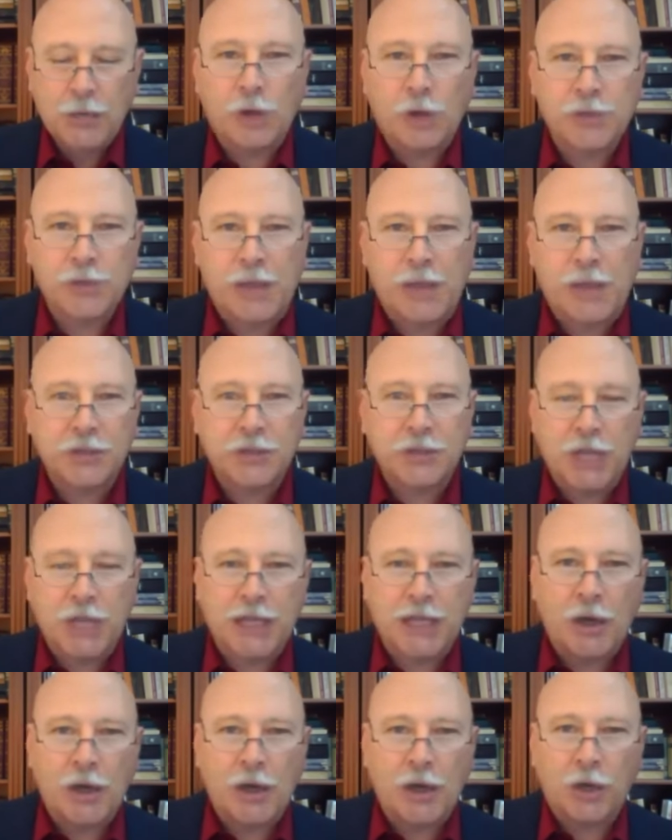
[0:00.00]
We talked
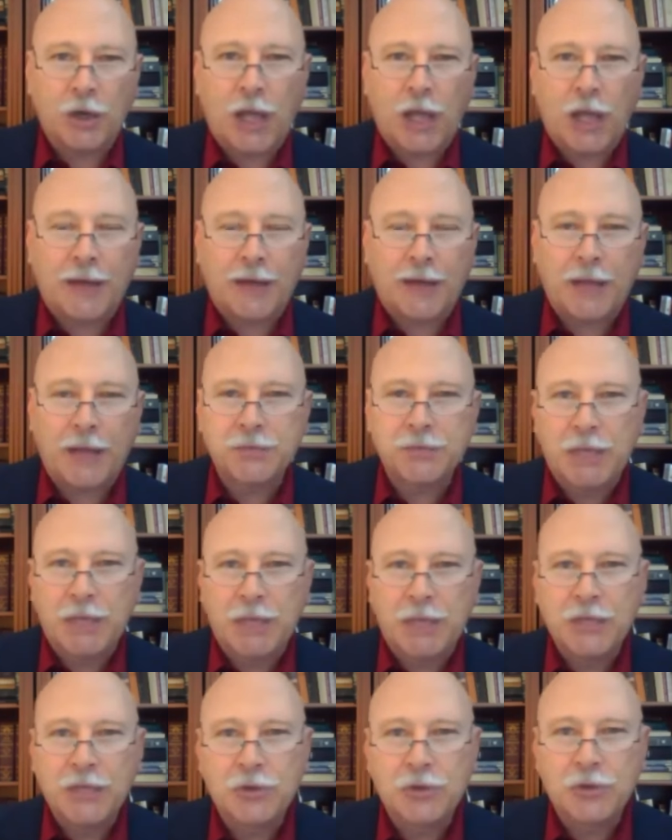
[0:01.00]
about checking our cloud
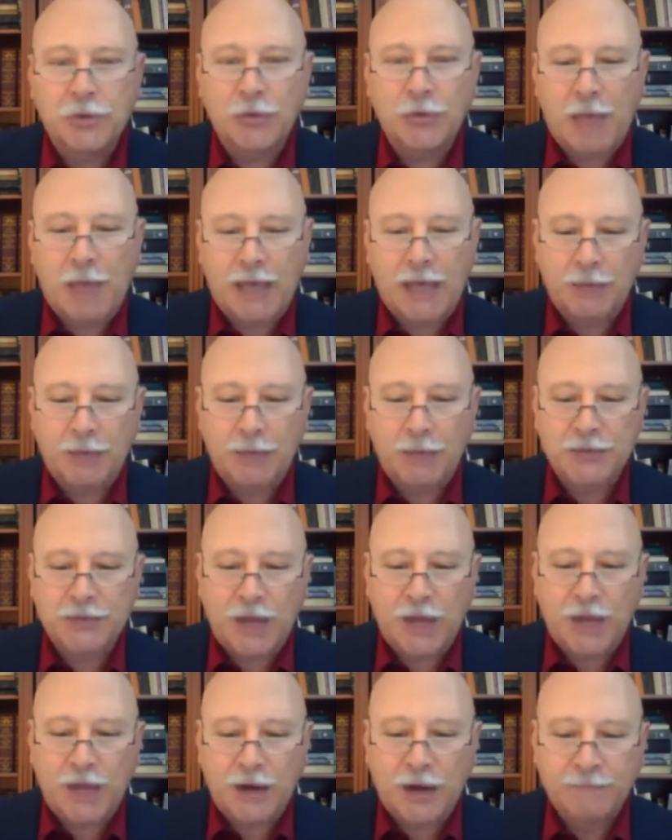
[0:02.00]
apps, making sure the
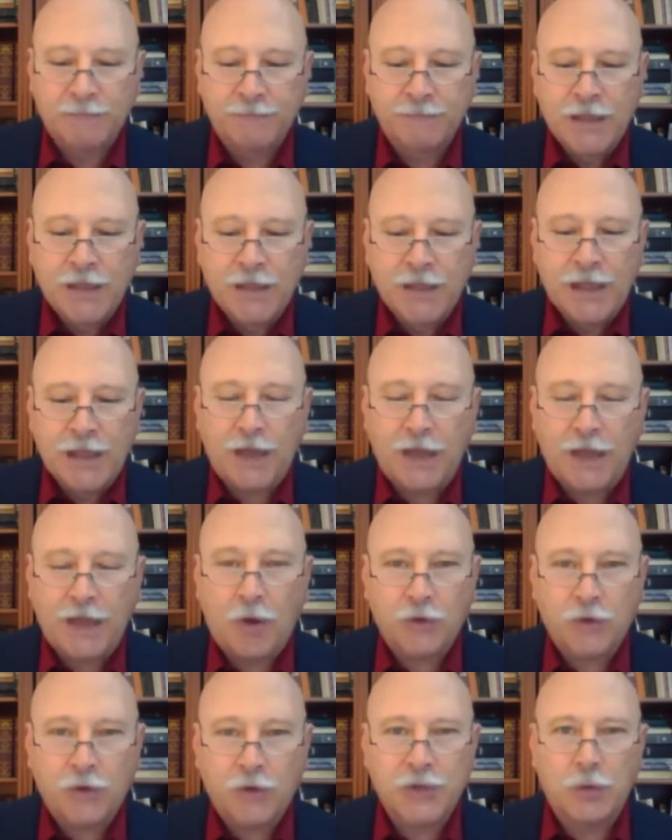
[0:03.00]
backup is there.
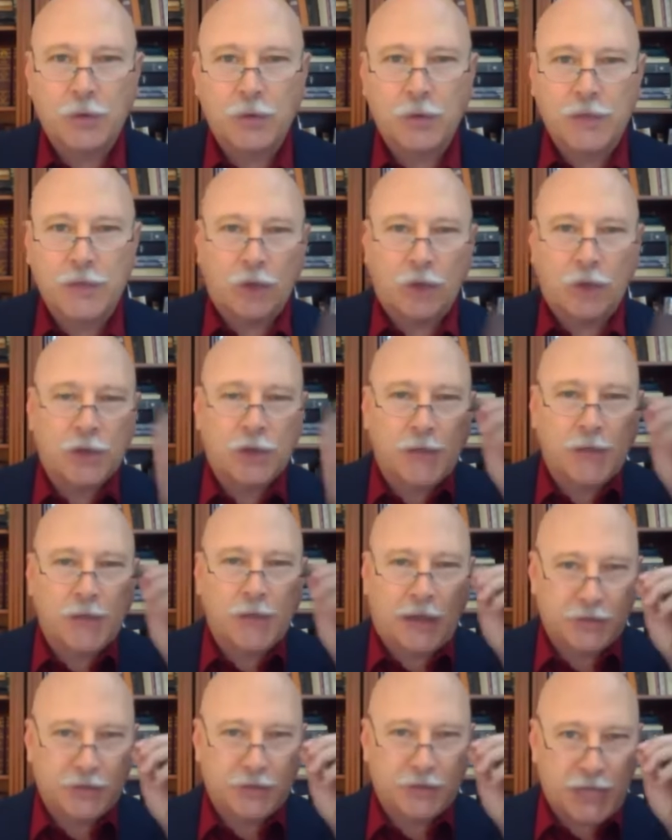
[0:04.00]
And also we
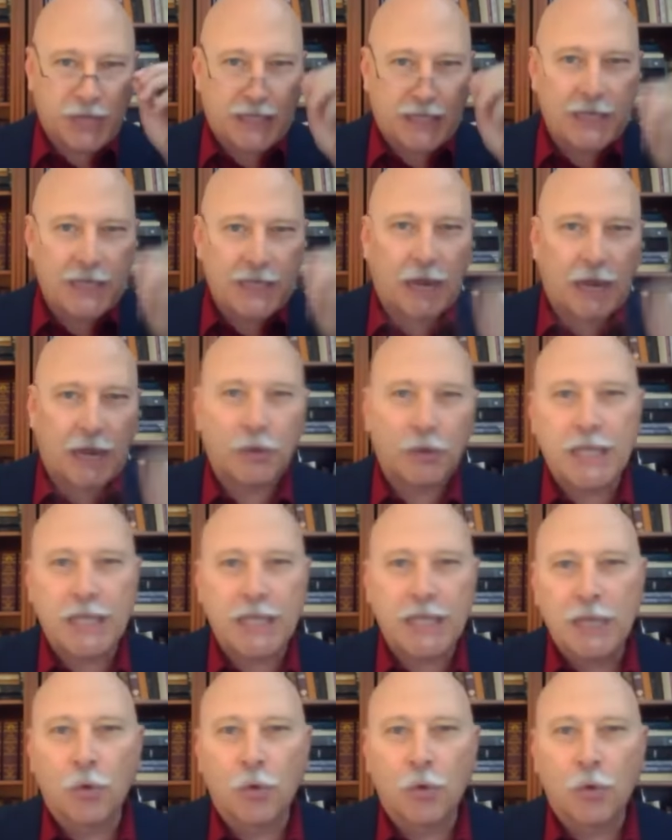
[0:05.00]
talked about checking
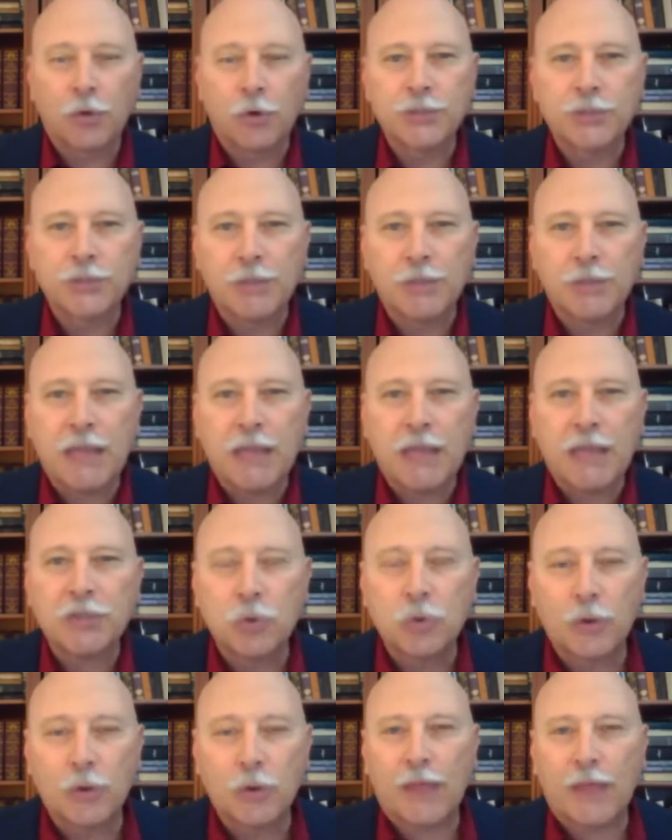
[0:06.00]
our keywords to
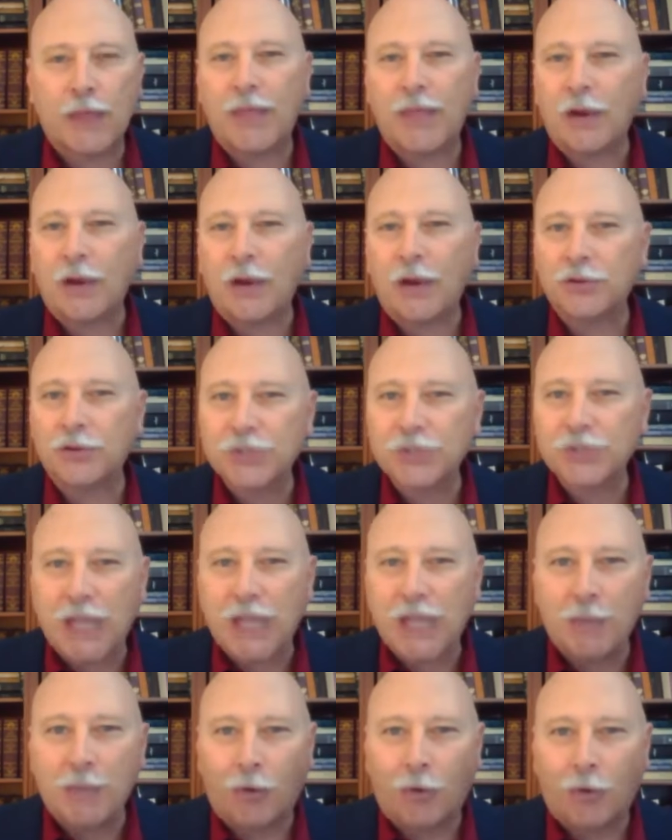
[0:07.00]
make sure that they are
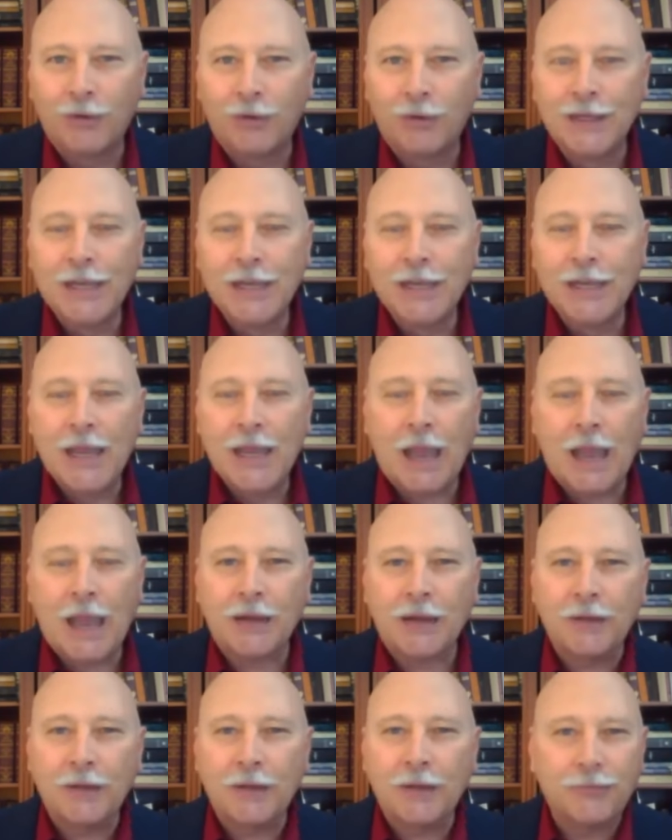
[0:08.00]
stable,
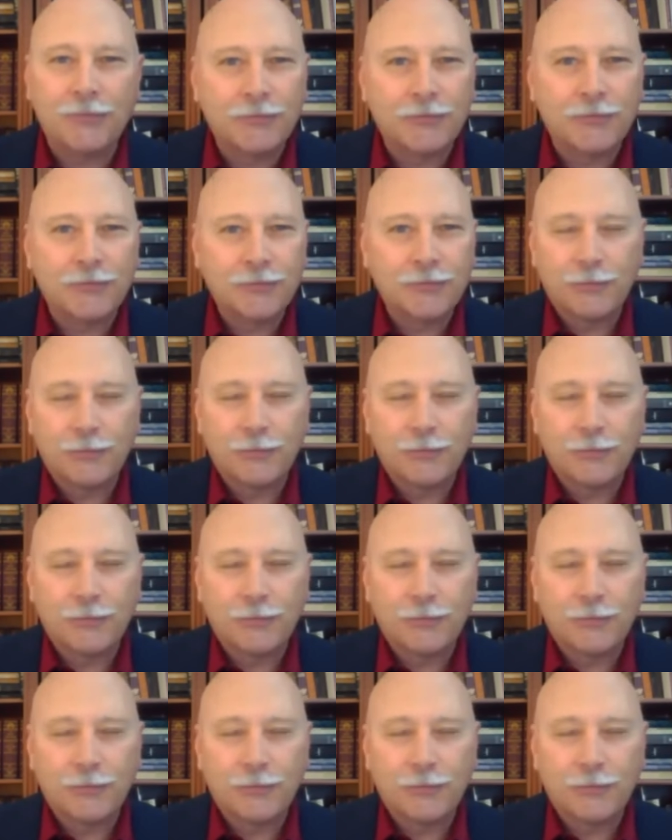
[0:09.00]
and if